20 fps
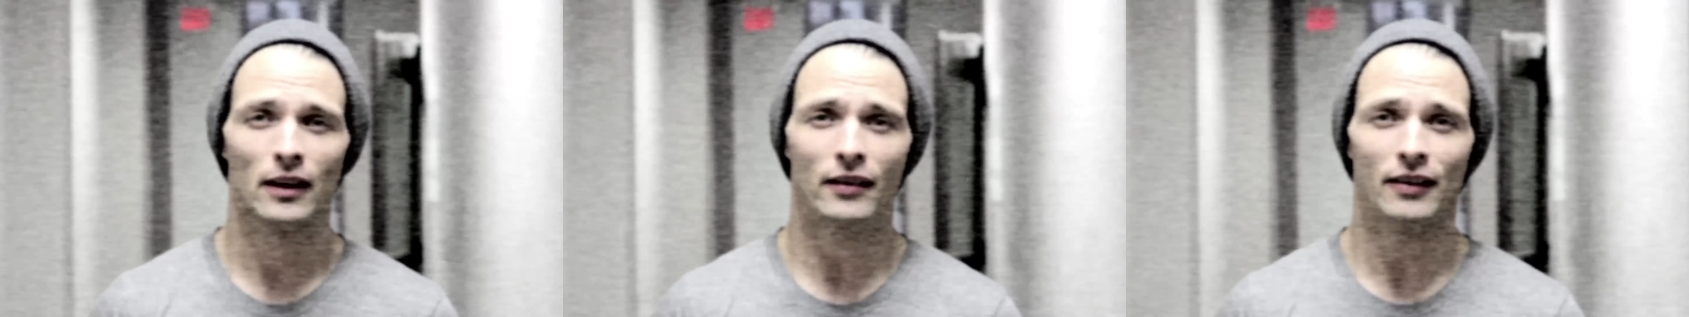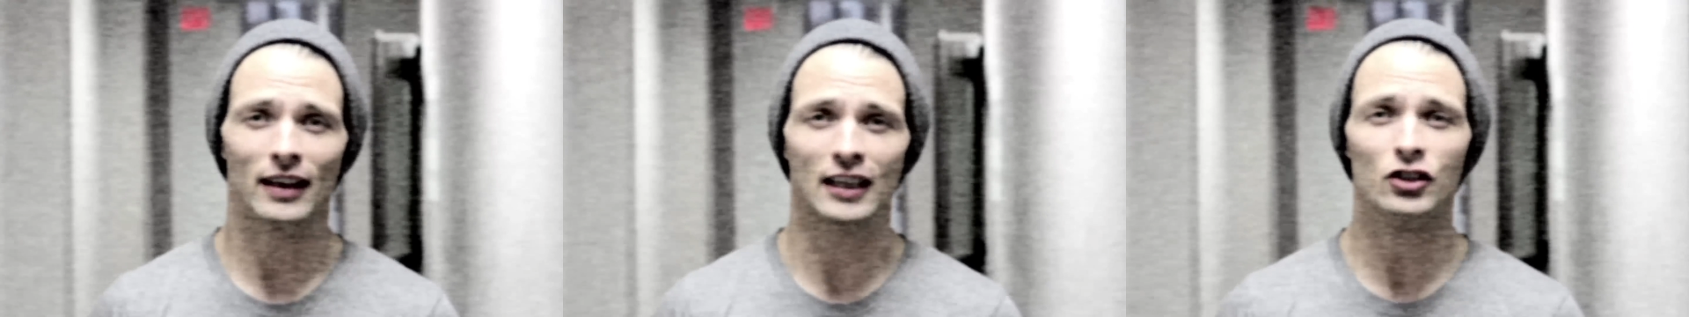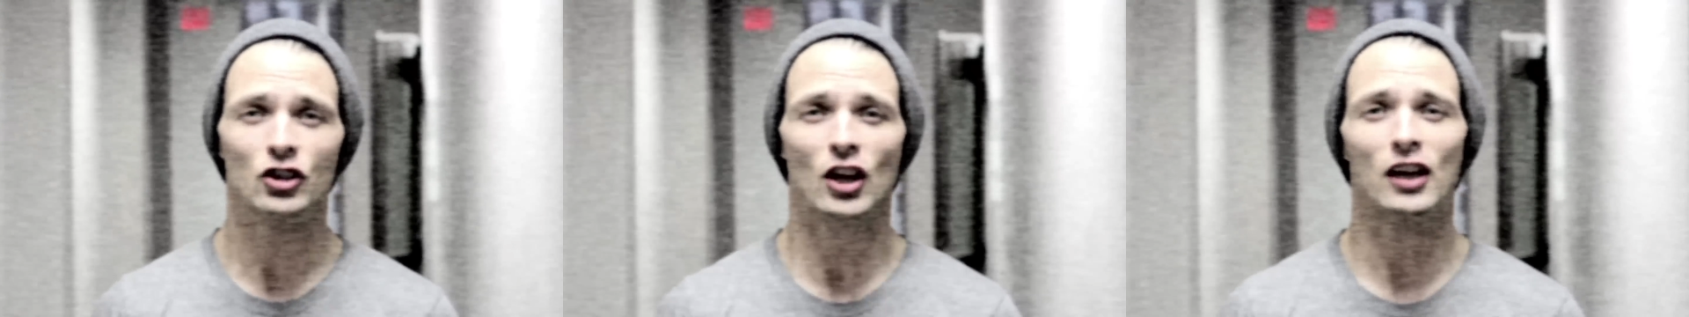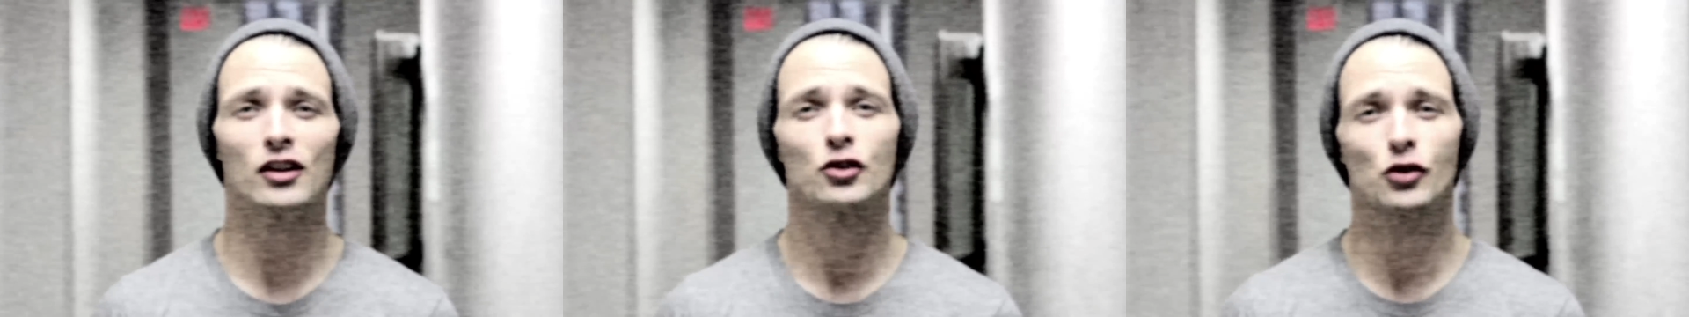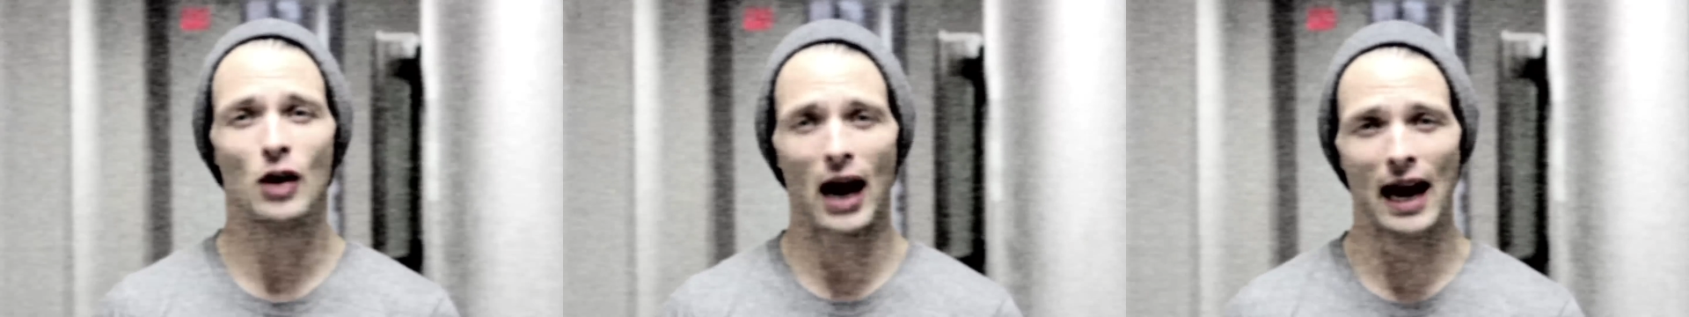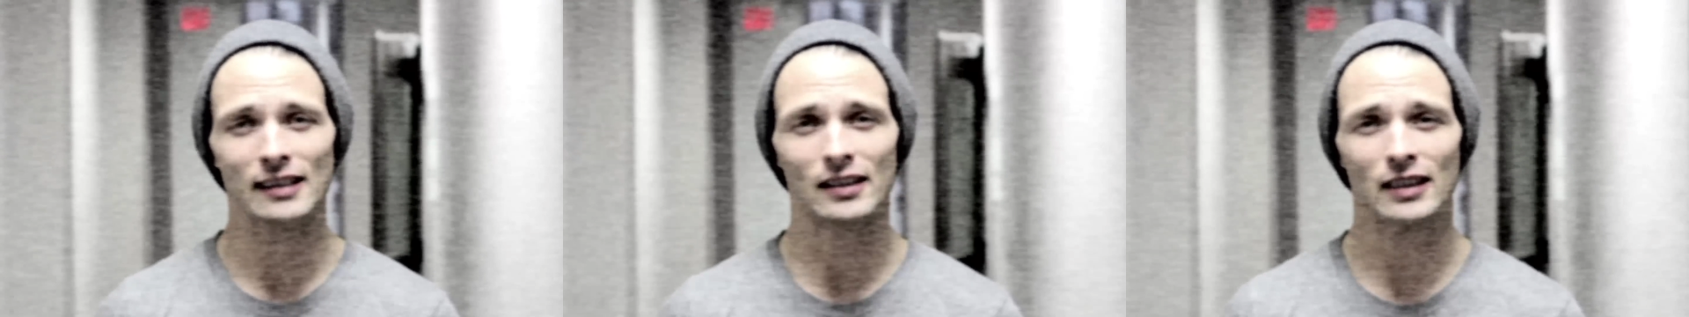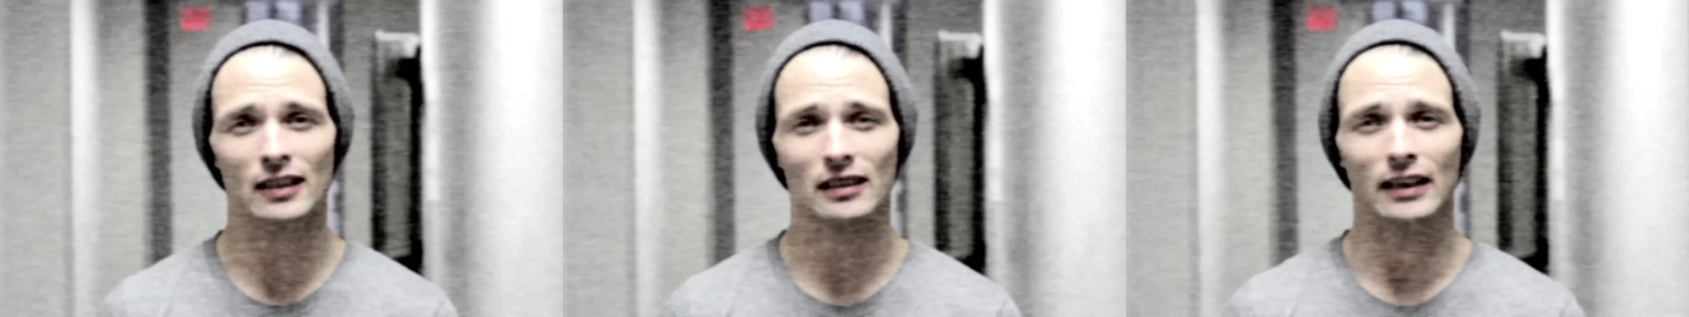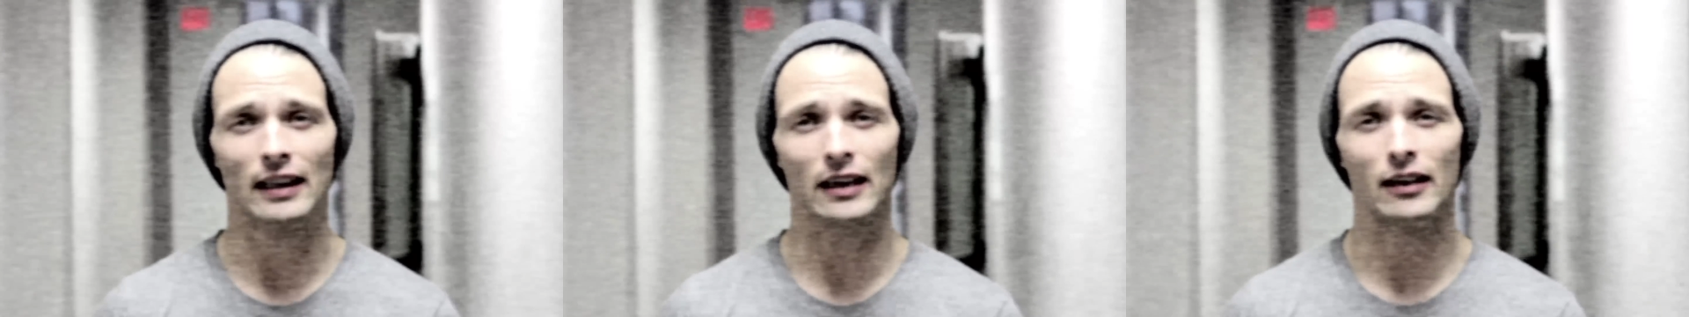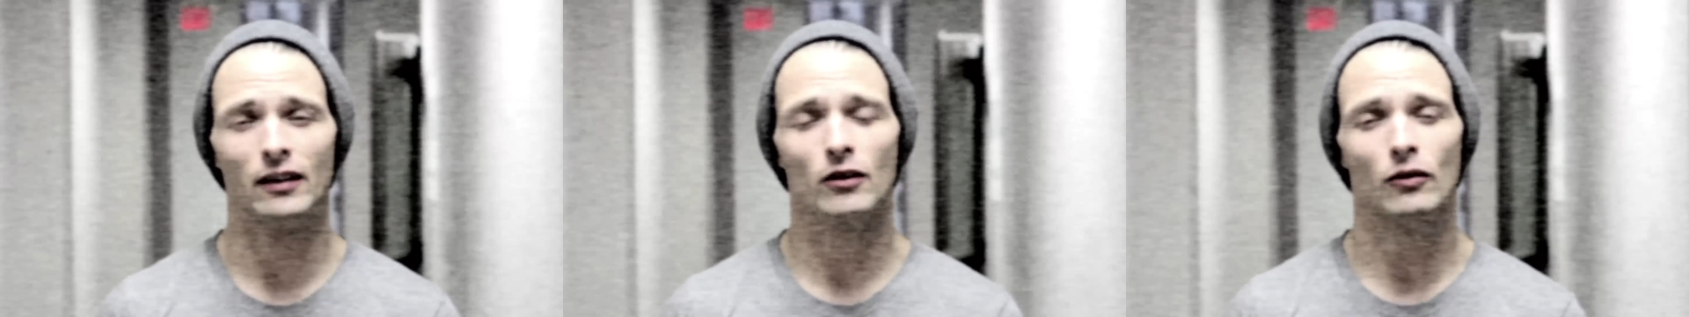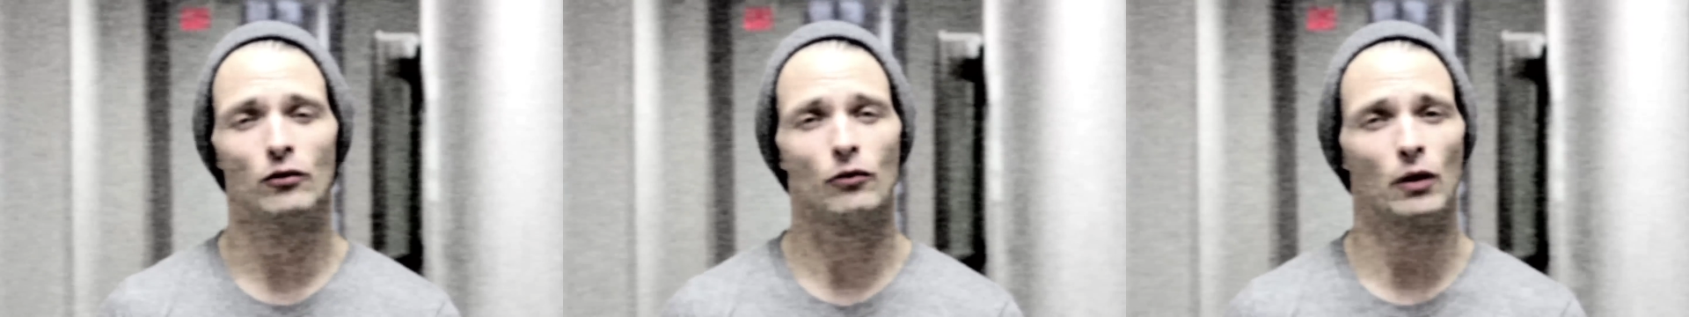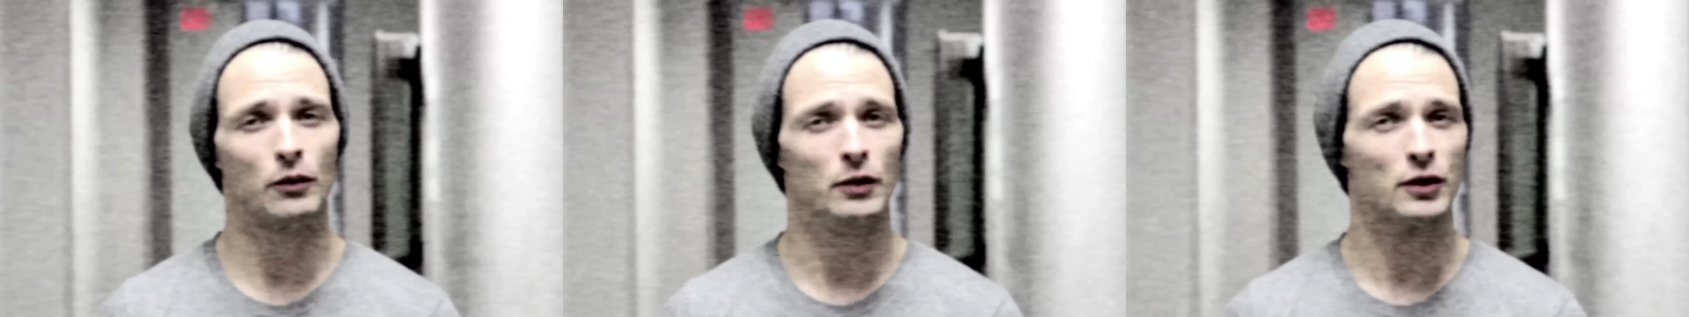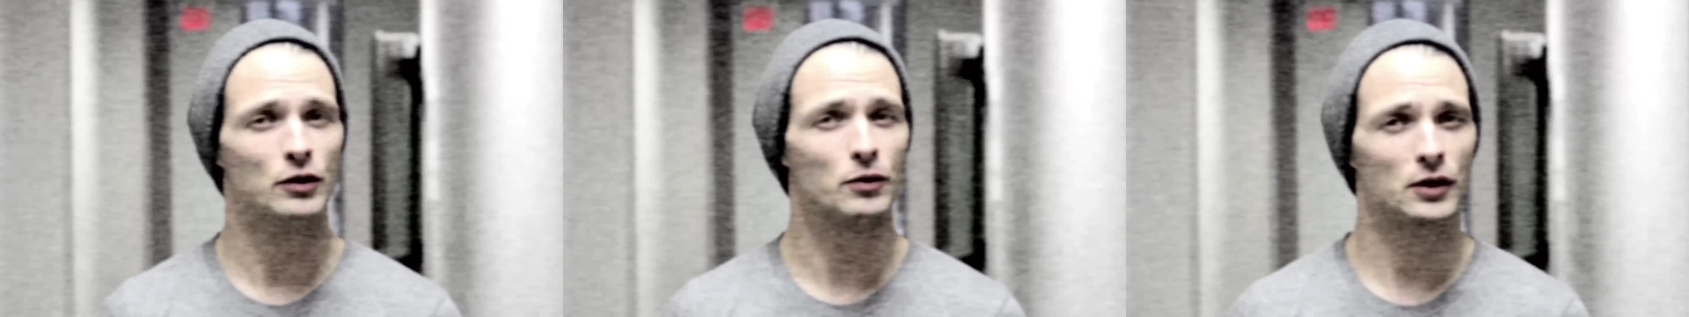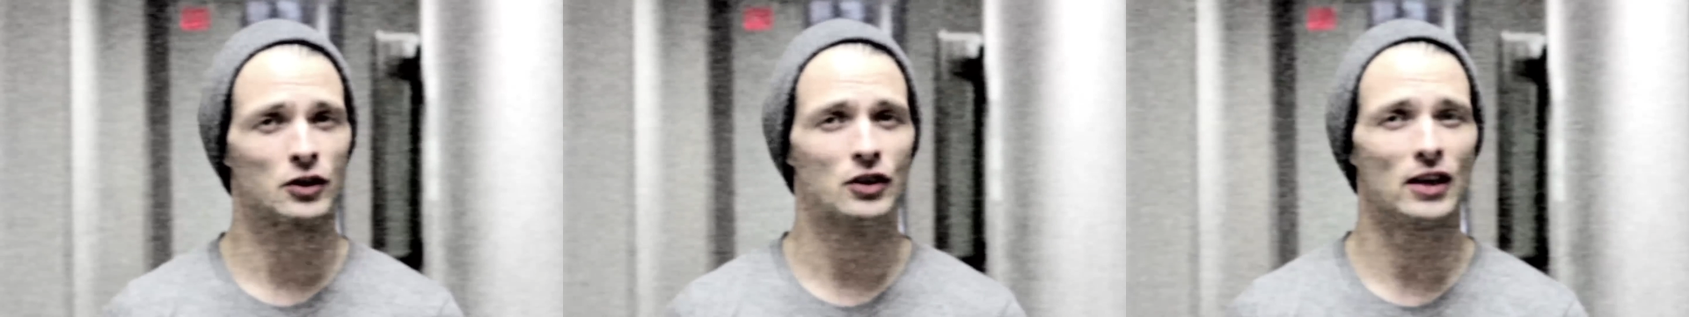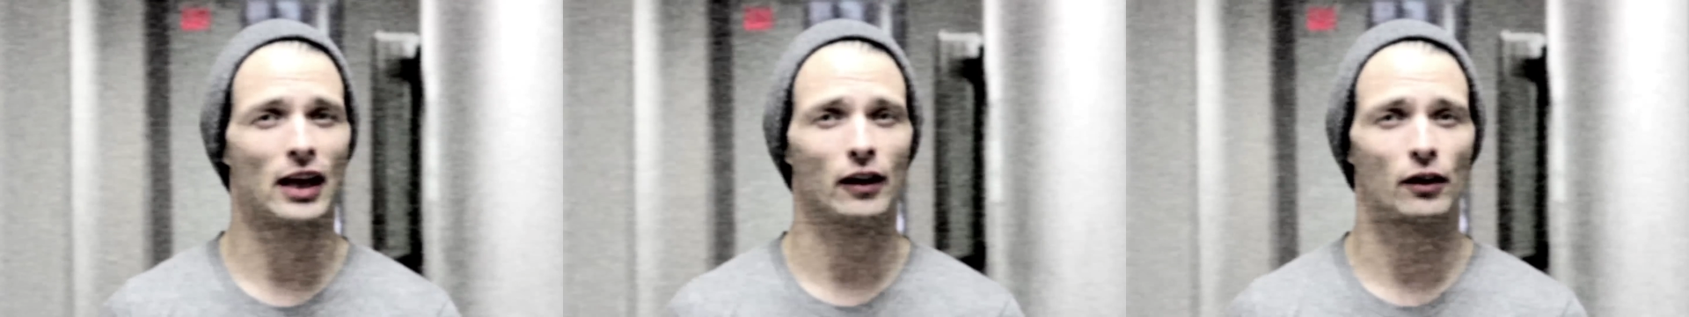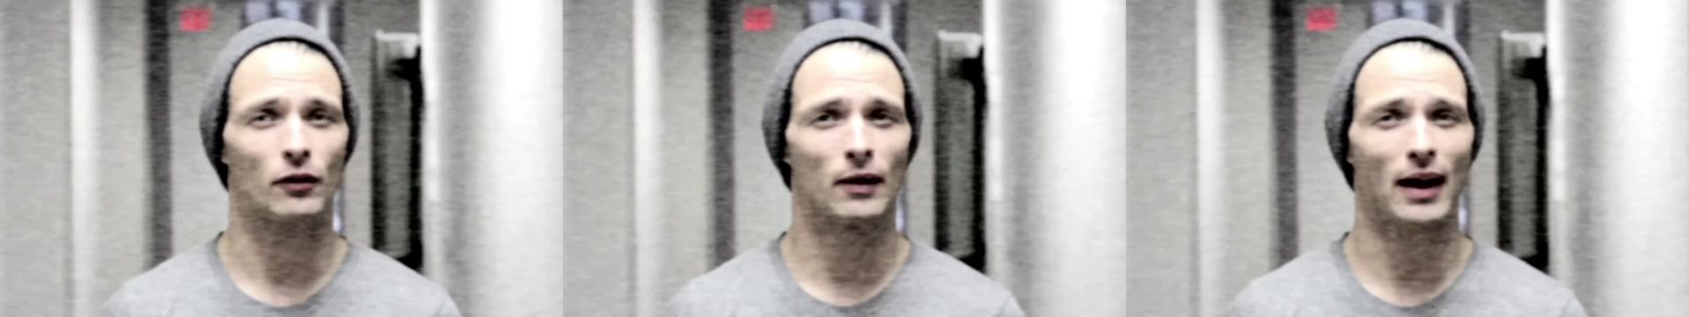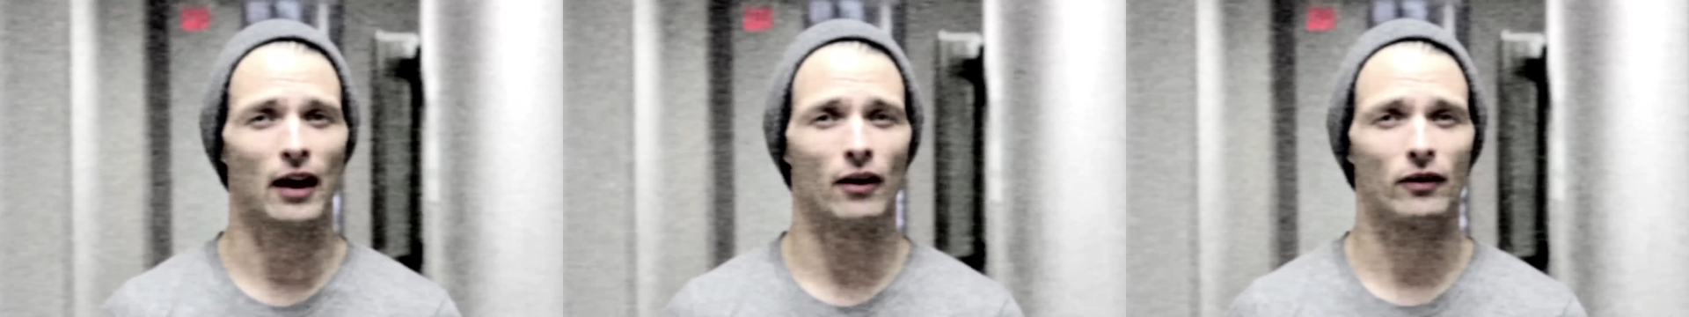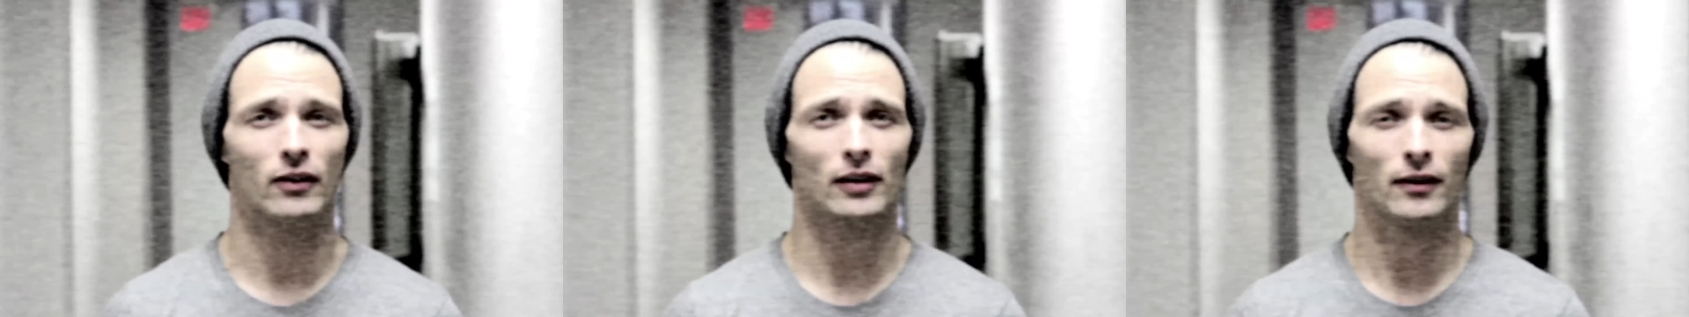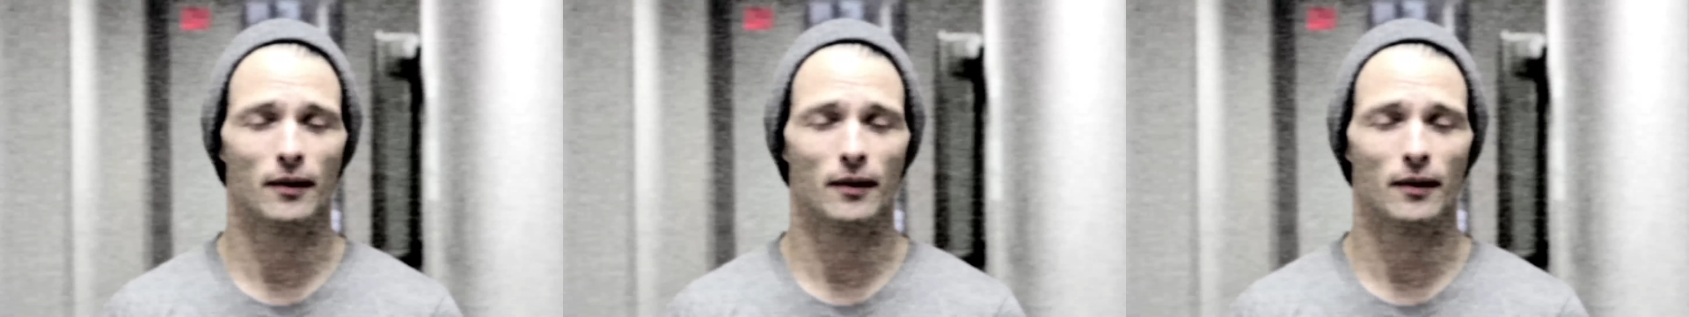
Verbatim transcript: Things change drastically when we switch that around.